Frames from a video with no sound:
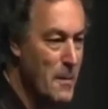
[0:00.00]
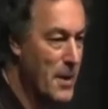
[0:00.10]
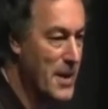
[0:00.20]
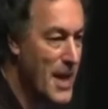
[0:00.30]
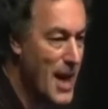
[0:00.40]

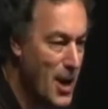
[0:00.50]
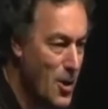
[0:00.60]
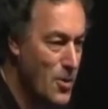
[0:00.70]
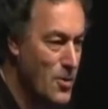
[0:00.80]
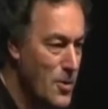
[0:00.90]
But
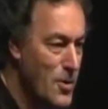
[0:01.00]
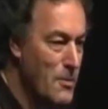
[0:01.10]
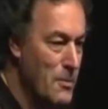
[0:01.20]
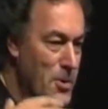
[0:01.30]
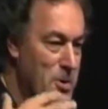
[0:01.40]
now,
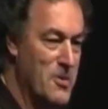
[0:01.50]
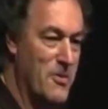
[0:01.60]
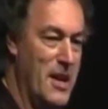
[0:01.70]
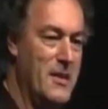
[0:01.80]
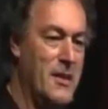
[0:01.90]
because
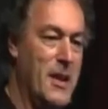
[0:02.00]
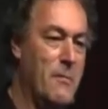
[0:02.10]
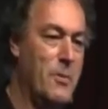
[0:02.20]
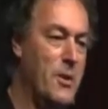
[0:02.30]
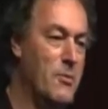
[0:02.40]
of the
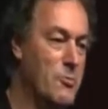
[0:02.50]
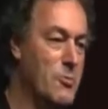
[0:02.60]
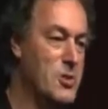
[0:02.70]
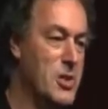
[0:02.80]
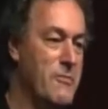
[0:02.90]
internet, we
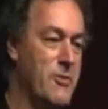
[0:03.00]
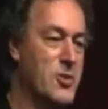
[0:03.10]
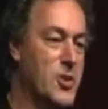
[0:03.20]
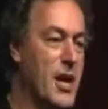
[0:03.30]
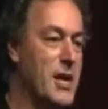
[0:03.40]
receive a
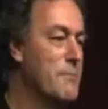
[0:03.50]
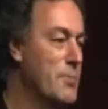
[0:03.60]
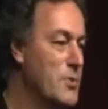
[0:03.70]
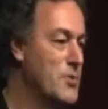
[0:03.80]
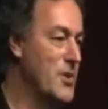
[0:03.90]
giant
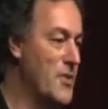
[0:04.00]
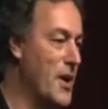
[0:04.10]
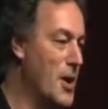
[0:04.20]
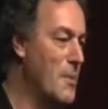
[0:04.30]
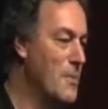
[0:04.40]
boost in the
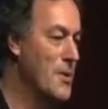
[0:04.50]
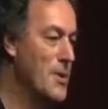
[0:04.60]
arm